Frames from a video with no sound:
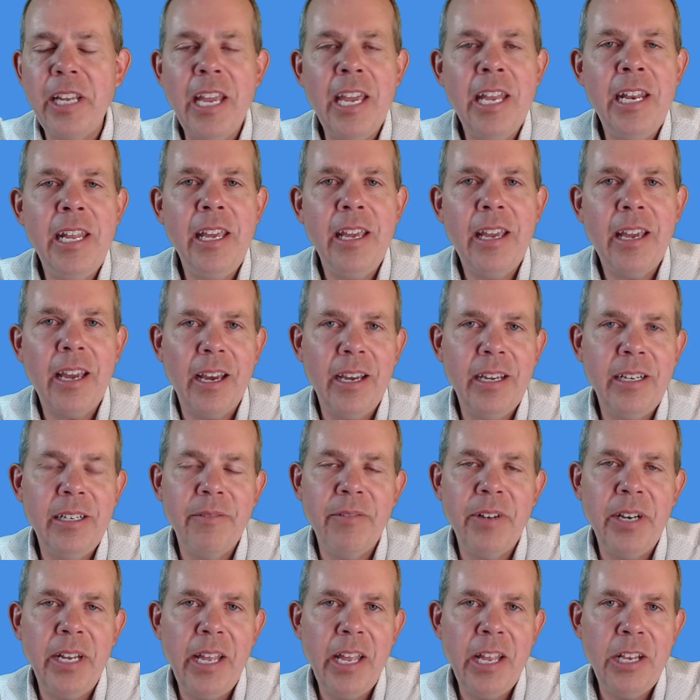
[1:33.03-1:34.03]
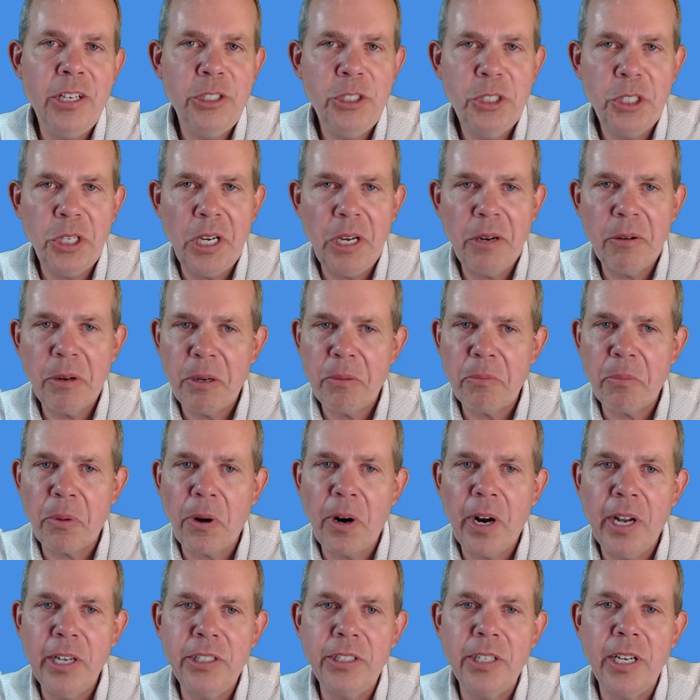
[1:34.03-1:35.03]
any kind of an engineering
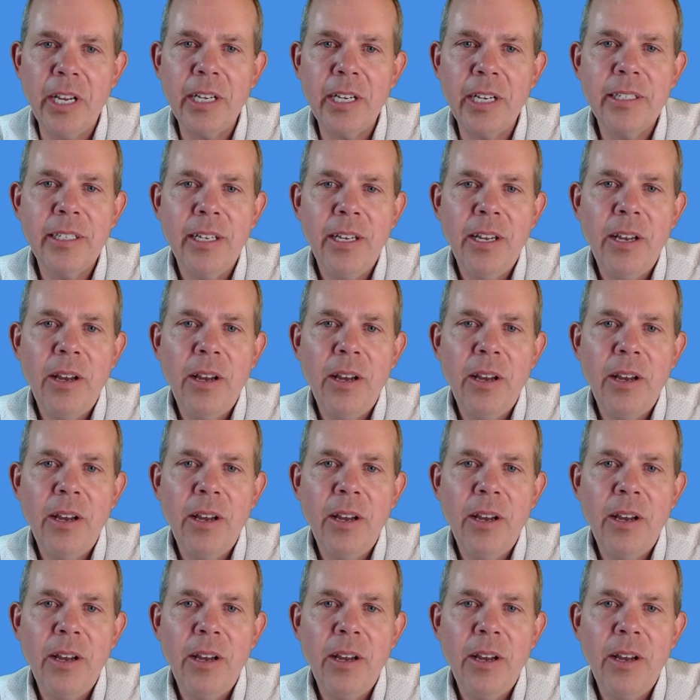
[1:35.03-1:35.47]
project.